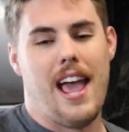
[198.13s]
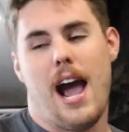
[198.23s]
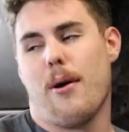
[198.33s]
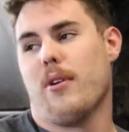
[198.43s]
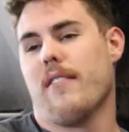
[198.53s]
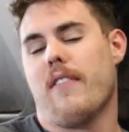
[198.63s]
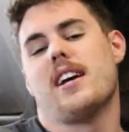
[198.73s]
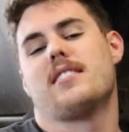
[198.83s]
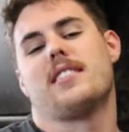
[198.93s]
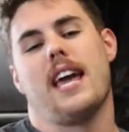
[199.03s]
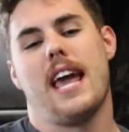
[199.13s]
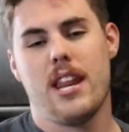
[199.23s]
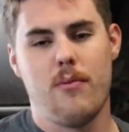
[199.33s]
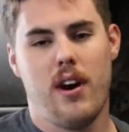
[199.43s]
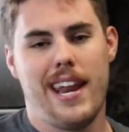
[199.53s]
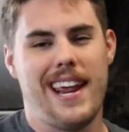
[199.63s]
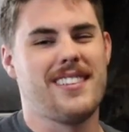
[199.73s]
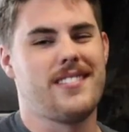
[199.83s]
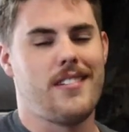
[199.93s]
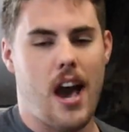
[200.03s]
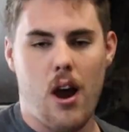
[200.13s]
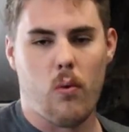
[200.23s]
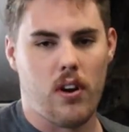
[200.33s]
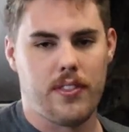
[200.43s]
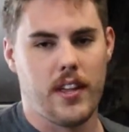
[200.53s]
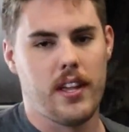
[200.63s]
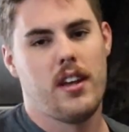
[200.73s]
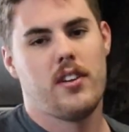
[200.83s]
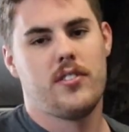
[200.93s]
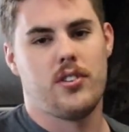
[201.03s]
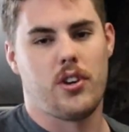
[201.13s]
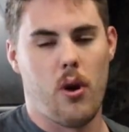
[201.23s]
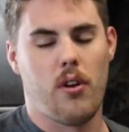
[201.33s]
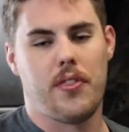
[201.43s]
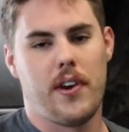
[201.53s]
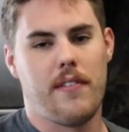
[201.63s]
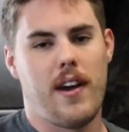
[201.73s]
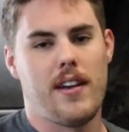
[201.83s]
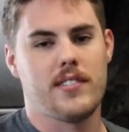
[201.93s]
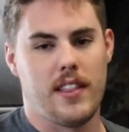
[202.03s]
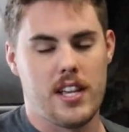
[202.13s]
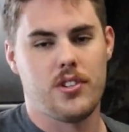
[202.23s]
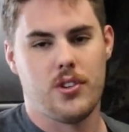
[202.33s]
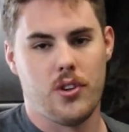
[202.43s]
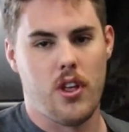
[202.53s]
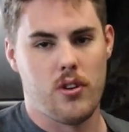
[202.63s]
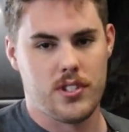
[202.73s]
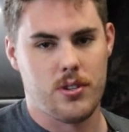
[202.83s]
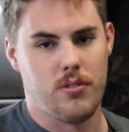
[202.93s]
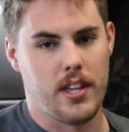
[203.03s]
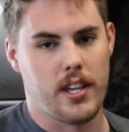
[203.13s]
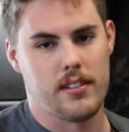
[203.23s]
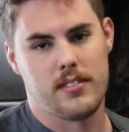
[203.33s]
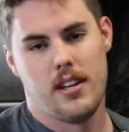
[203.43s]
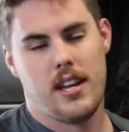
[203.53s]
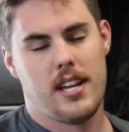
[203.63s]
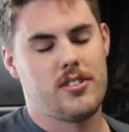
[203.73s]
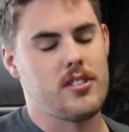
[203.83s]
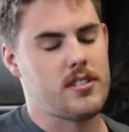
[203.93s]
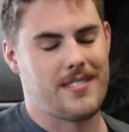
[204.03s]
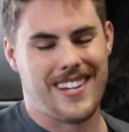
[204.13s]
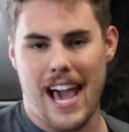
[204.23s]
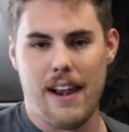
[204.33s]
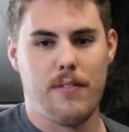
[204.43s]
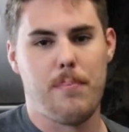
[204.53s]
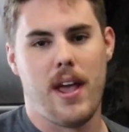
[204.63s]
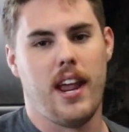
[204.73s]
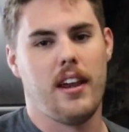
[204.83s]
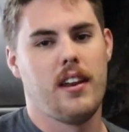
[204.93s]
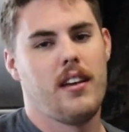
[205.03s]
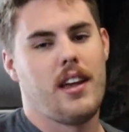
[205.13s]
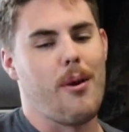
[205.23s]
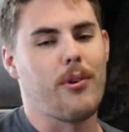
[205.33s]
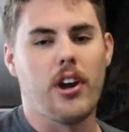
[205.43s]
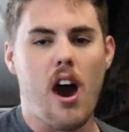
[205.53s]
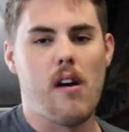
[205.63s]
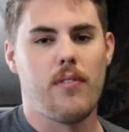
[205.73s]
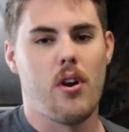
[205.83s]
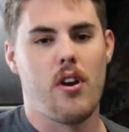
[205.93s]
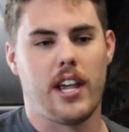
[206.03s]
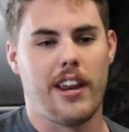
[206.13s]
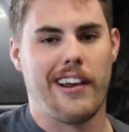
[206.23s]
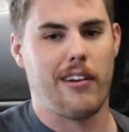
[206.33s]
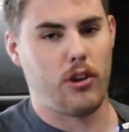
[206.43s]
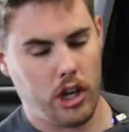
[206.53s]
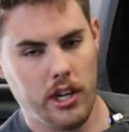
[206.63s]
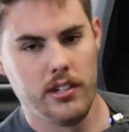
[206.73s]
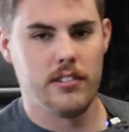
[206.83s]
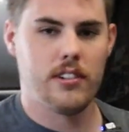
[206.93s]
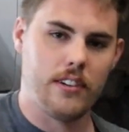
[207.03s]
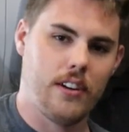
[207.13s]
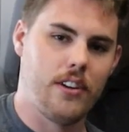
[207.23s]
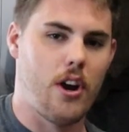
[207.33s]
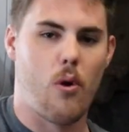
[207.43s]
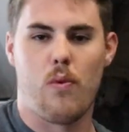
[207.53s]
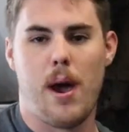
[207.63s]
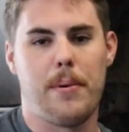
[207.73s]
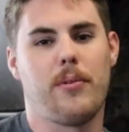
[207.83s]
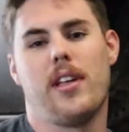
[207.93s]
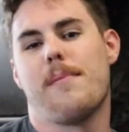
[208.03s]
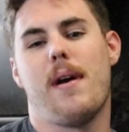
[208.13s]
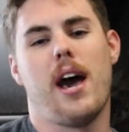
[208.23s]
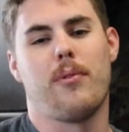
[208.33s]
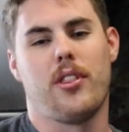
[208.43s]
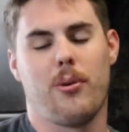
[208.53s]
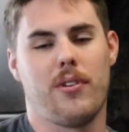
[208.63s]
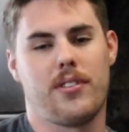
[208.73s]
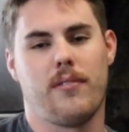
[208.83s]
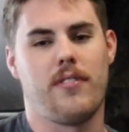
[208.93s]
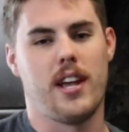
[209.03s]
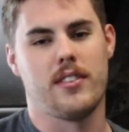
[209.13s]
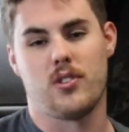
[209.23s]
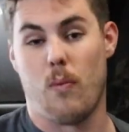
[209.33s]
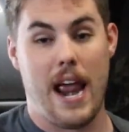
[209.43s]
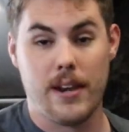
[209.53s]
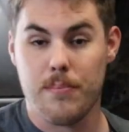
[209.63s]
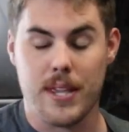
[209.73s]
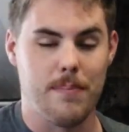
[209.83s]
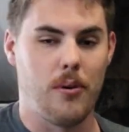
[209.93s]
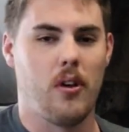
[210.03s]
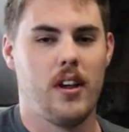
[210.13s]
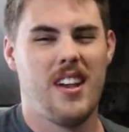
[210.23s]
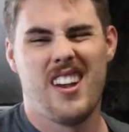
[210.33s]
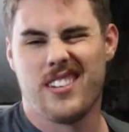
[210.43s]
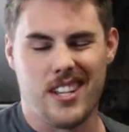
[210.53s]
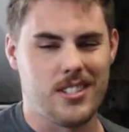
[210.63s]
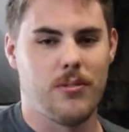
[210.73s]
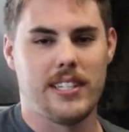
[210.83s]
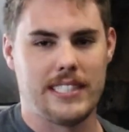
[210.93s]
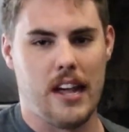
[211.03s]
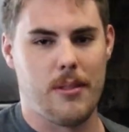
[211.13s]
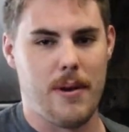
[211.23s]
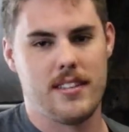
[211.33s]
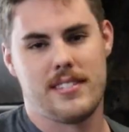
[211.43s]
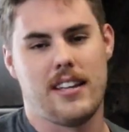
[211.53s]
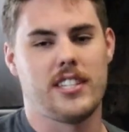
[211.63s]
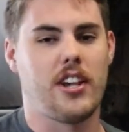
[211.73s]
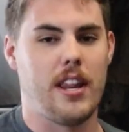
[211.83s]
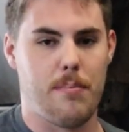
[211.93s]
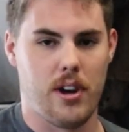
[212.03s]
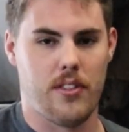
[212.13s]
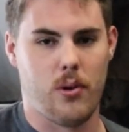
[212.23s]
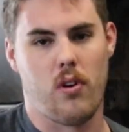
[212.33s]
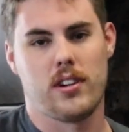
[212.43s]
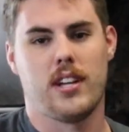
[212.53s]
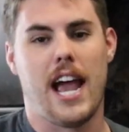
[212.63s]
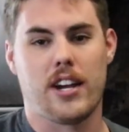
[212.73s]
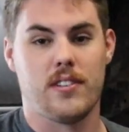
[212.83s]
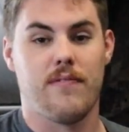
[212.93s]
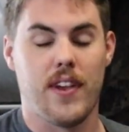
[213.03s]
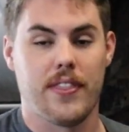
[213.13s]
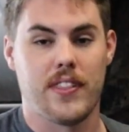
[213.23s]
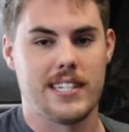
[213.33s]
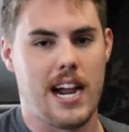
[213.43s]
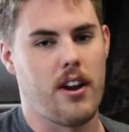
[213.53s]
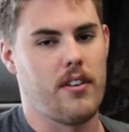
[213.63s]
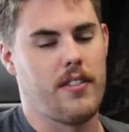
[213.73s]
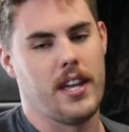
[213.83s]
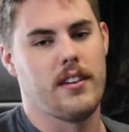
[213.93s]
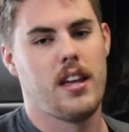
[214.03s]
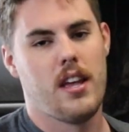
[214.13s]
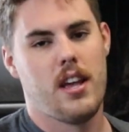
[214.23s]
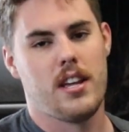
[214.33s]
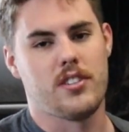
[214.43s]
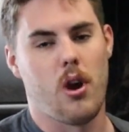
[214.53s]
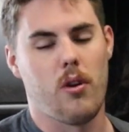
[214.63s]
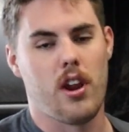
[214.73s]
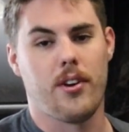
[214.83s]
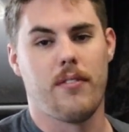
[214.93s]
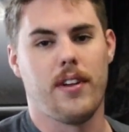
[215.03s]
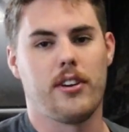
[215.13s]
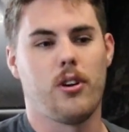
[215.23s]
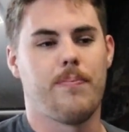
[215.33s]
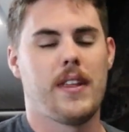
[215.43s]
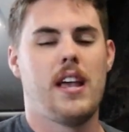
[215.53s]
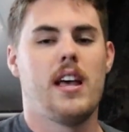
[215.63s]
I would advise to anyone, it is not worth it to go to 35s unless you do those two things. It's just kind of a pain, and when you're off-roading and you hear rubbing really bad when you're with your friends or random people, doesn't really sound the best. Sounds like you didn't put in the work to actually fit the tire that is going on your vehicle.